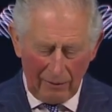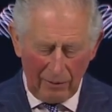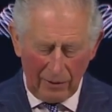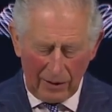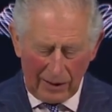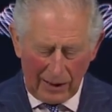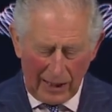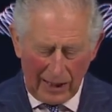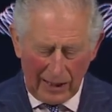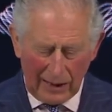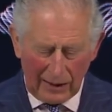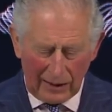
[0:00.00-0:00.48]
I
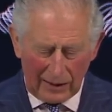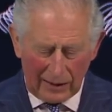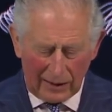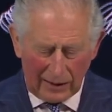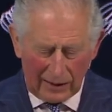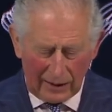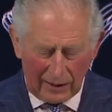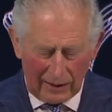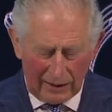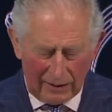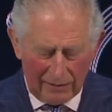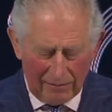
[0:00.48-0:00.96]
would
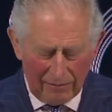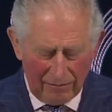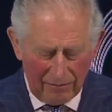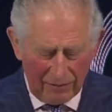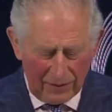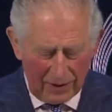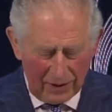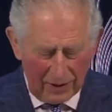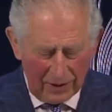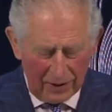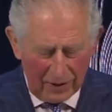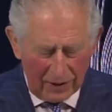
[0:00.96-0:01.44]
like uh,
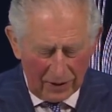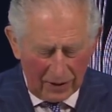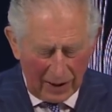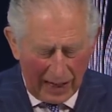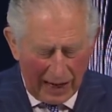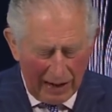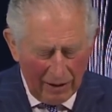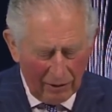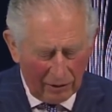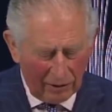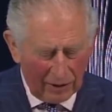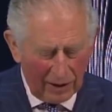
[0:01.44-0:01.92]

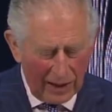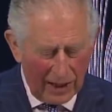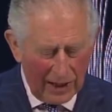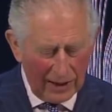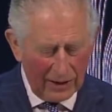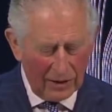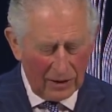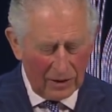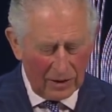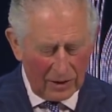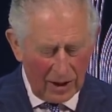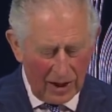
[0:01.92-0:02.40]
to
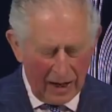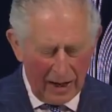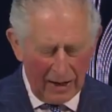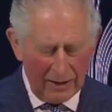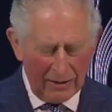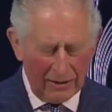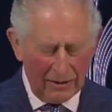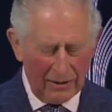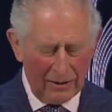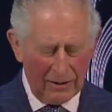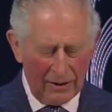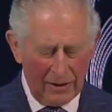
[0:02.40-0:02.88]
outline
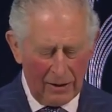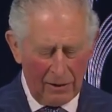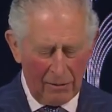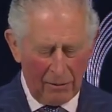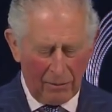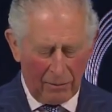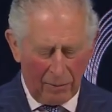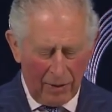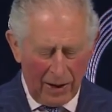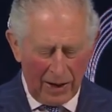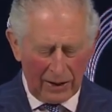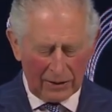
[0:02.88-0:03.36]
10
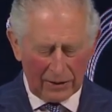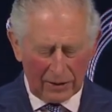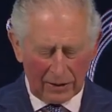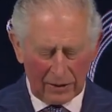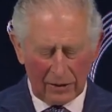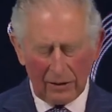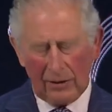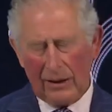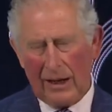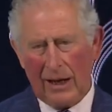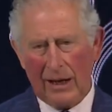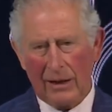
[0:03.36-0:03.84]

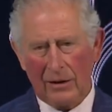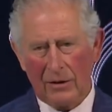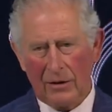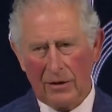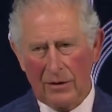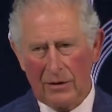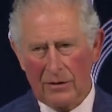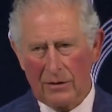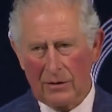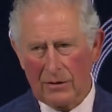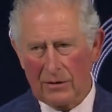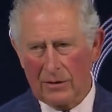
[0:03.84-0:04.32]
practical
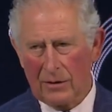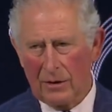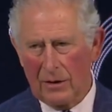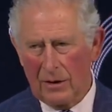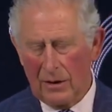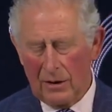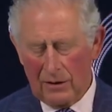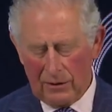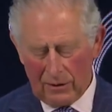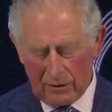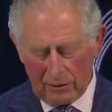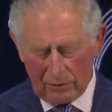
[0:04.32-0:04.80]
actions
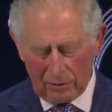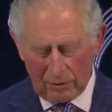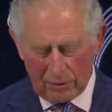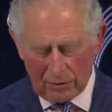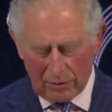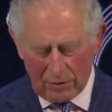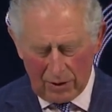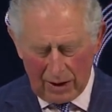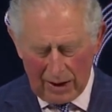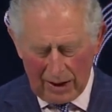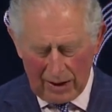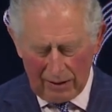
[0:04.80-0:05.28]
that
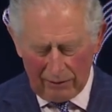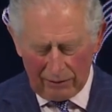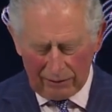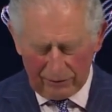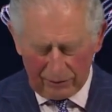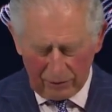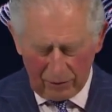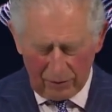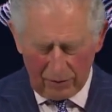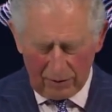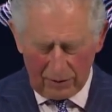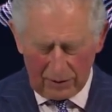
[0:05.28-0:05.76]
will
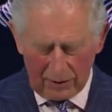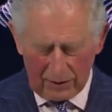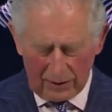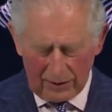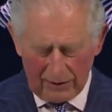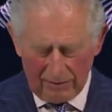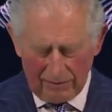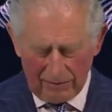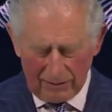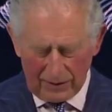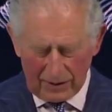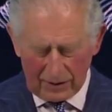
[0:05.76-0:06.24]
drive
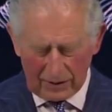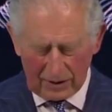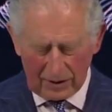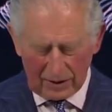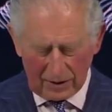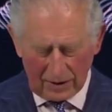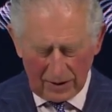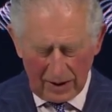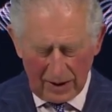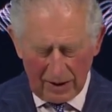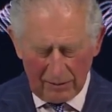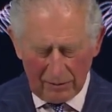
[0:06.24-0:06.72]
forward the
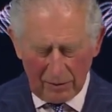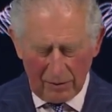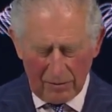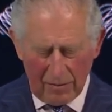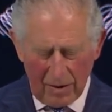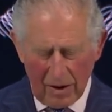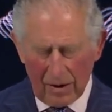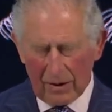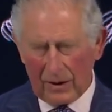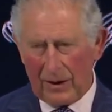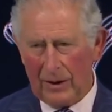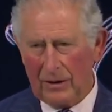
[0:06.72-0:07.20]

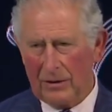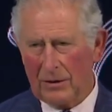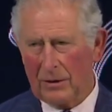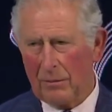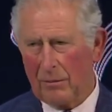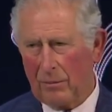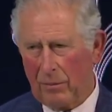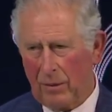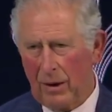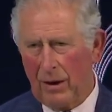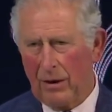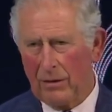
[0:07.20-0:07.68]
sustainable
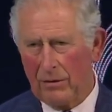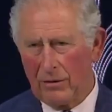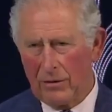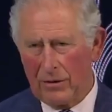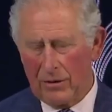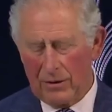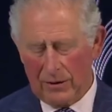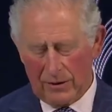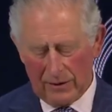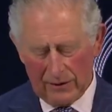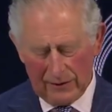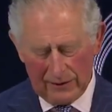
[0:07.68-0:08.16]
markets
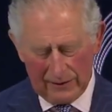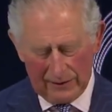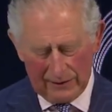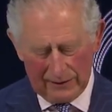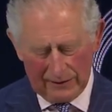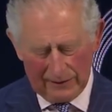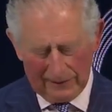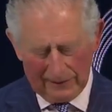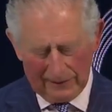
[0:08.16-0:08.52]
approach.